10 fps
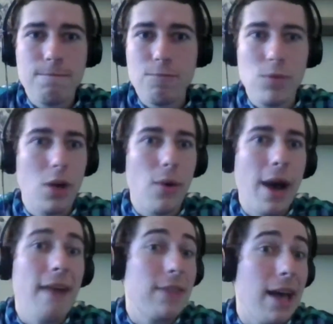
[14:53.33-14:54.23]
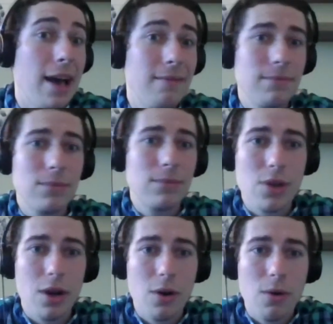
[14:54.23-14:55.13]
you don't have that.
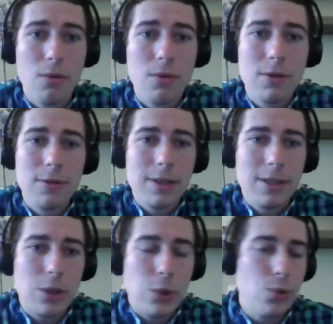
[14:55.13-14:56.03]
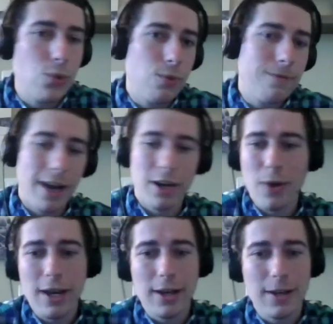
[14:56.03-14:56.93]
So you find a way
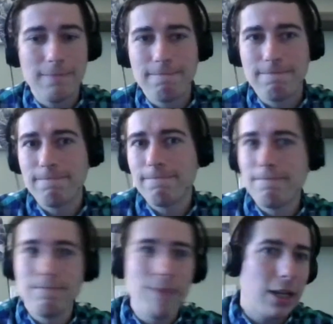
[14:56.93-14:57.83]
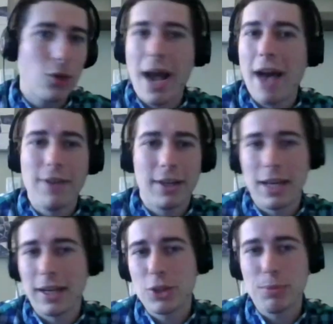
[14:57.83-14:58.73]
to make a graphic
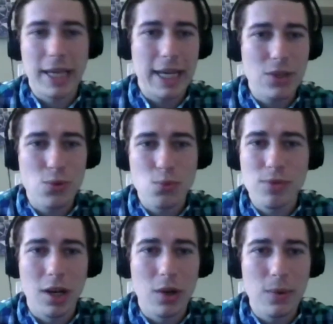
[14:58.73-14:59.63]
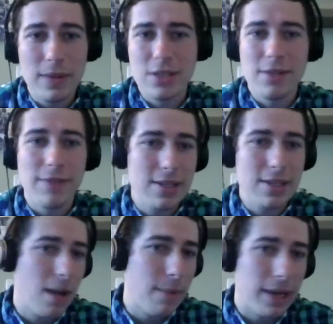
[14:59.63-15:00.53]
that explains, this event's
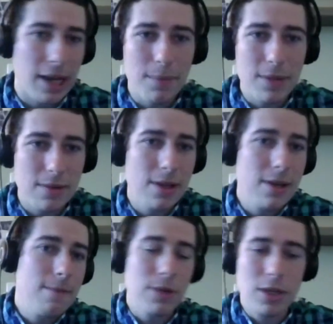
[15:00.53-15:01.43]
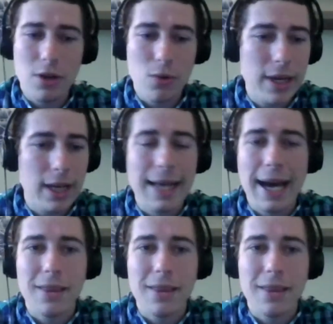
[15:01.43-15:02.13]
coming up. But, we get a lot of